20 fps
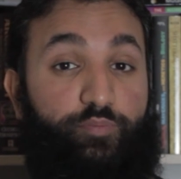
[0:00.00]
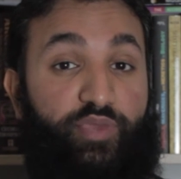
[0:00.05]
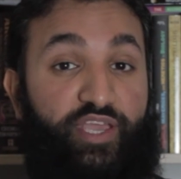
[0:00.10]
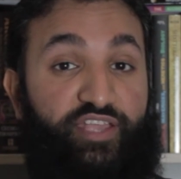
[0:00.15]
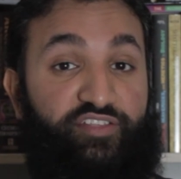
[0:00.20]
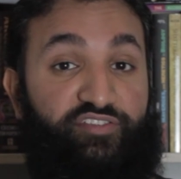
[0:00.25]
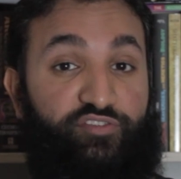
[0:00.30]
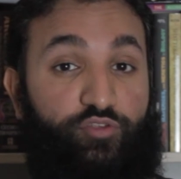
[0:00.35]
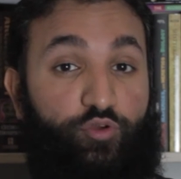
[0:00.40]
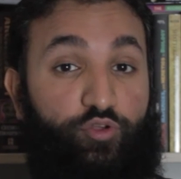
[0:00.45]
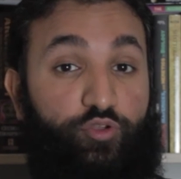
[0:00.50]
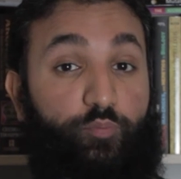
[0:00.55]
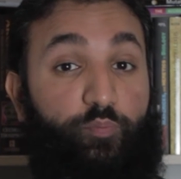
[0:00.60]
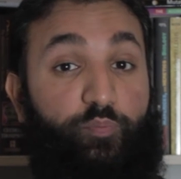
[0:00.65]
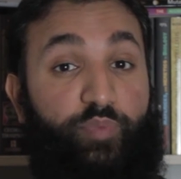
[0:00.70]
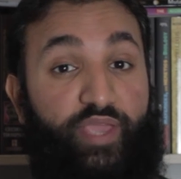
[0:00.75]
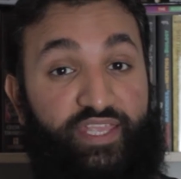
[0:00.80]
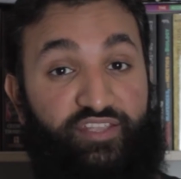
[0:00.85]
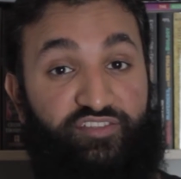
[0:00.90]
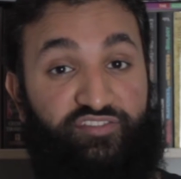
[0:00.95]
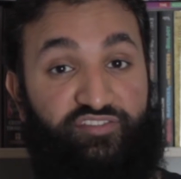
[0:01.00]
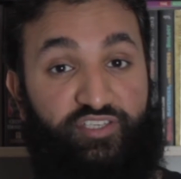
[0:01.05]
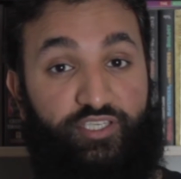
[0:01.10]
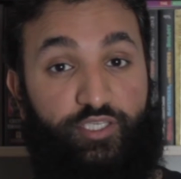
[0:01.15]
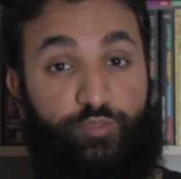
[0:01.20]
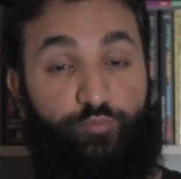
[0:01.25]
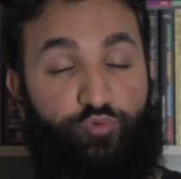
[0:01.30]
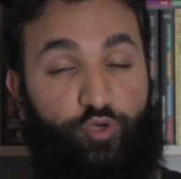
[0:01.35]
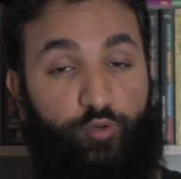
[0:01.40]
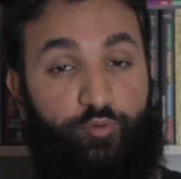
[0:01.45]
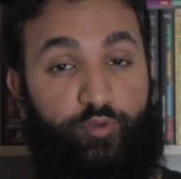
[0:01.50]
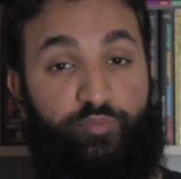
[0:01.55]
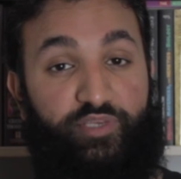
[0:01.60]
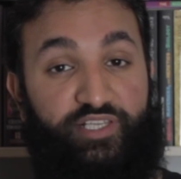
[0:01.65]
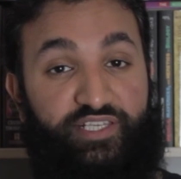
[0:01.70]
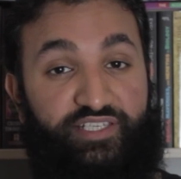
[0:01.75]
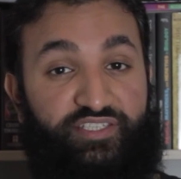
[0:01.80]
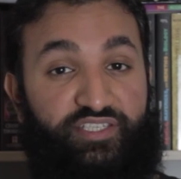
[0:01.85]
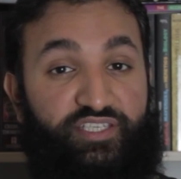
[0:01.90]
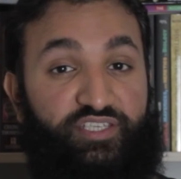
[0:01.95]
based on Bayesian
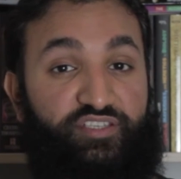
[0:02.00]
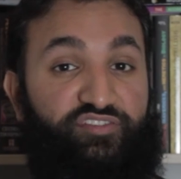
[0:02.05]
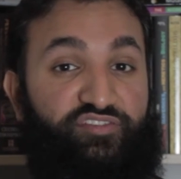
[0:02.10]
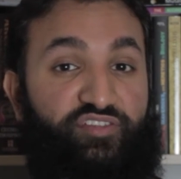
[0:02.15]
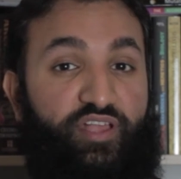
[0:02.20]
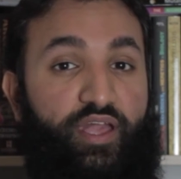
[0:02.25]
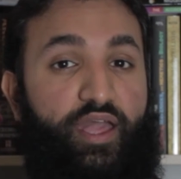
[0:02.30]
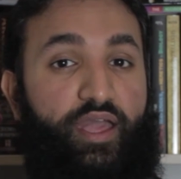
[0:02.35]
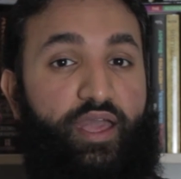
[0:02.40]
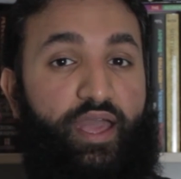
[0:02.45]
probabilities,